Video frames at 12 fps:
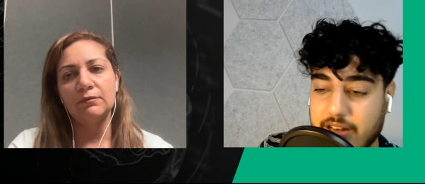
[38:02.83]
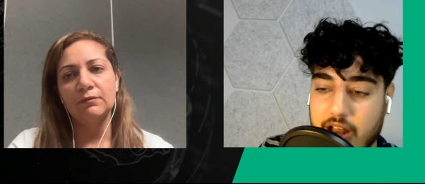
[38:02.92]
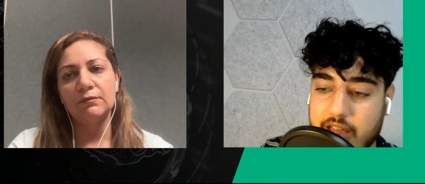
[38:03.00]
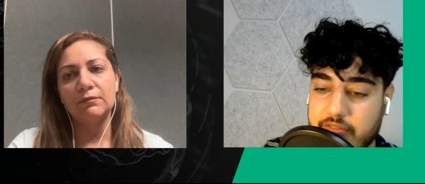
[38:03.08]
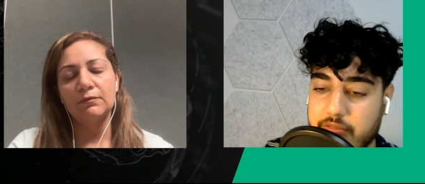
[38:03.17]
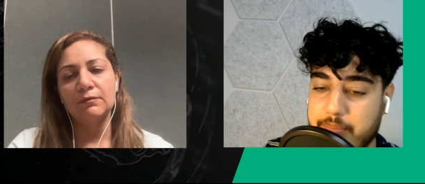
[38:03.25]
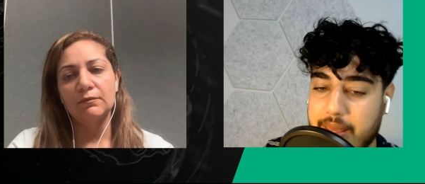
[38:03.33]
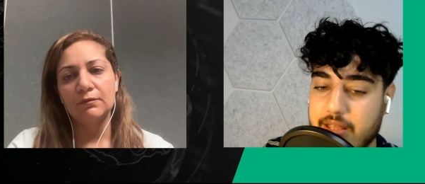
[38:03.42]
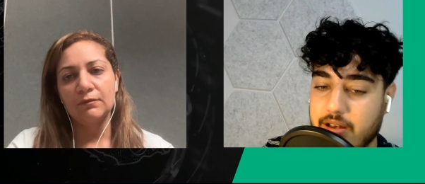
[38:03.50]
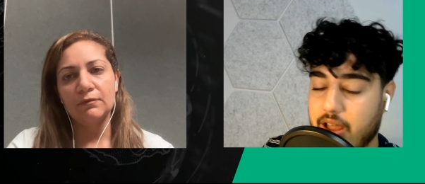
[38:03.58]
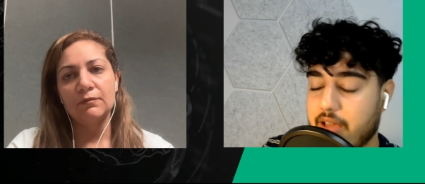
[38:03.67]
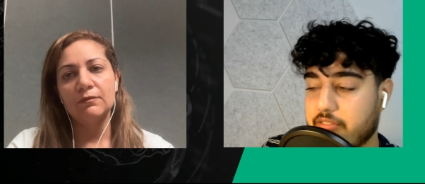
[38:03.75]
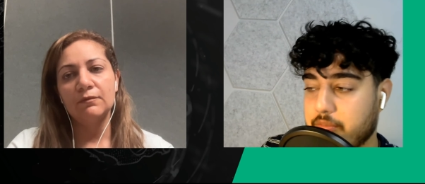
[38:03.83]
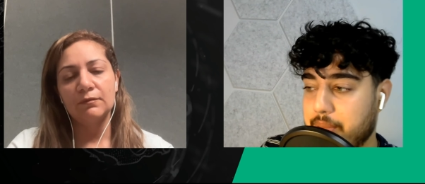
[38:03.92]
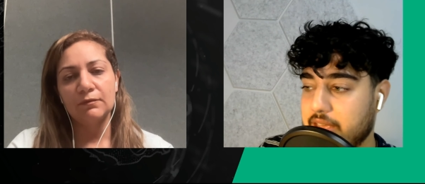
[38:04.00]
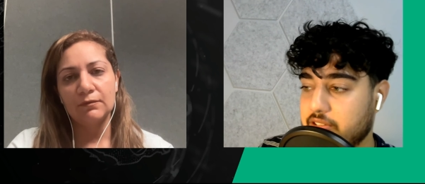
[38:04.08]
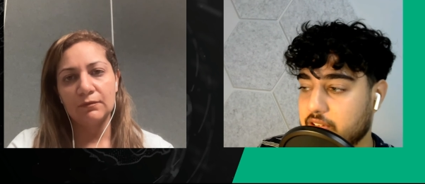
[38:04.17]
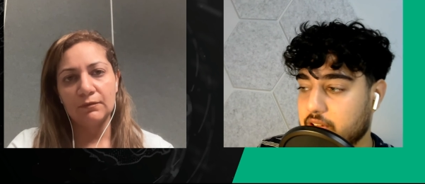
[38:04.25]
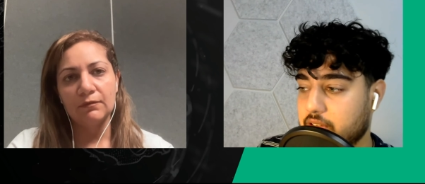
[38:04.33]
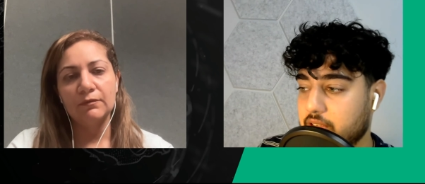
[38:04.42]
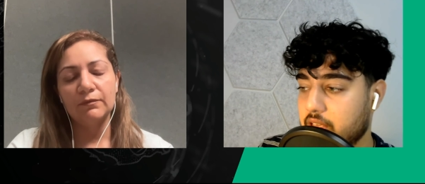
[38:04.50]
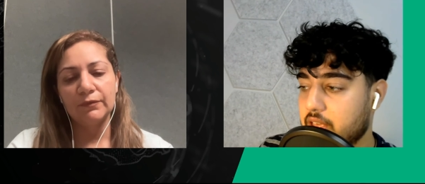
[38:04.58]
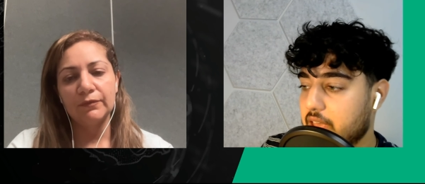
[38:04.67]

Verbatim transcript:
Speaker 1: the life of lives of patients.